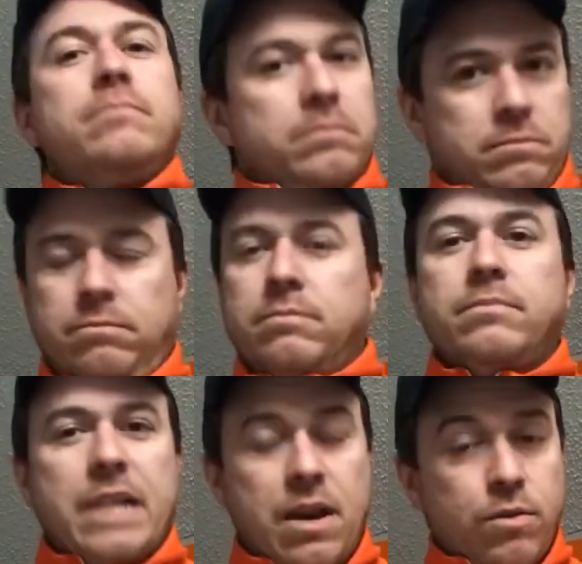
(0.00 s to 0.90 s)
I don't know
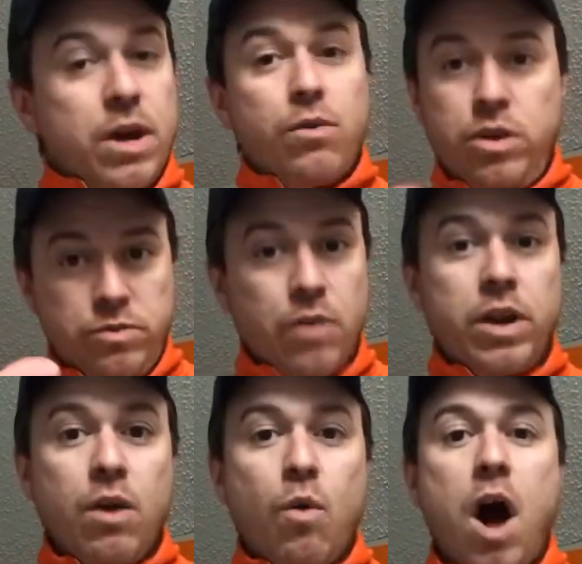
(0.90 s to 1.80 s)
who's on here watching.
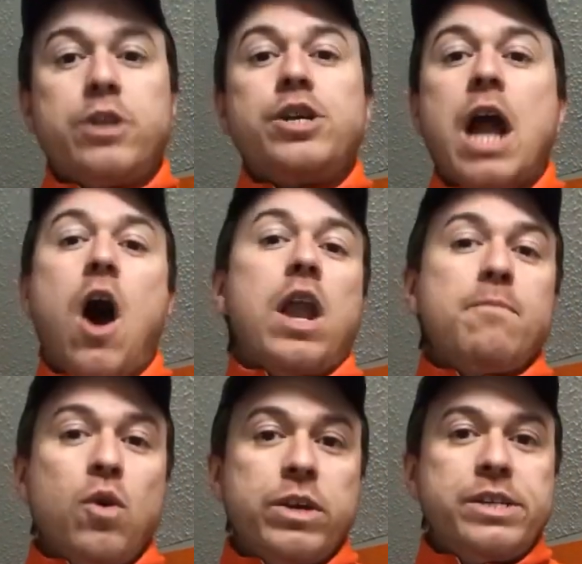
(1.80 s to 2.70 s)
All I'm going to
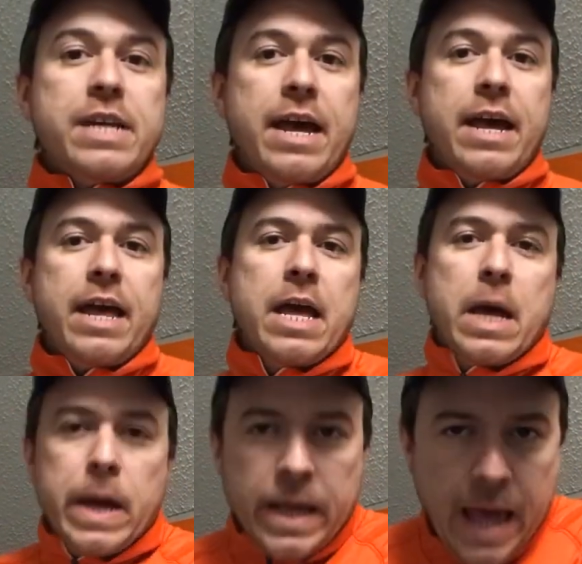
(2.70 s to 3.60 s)
say, yeah,
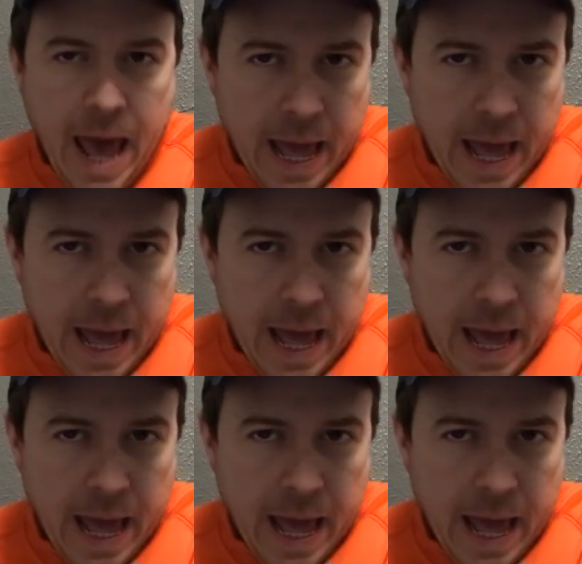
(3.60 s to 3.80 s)
it would be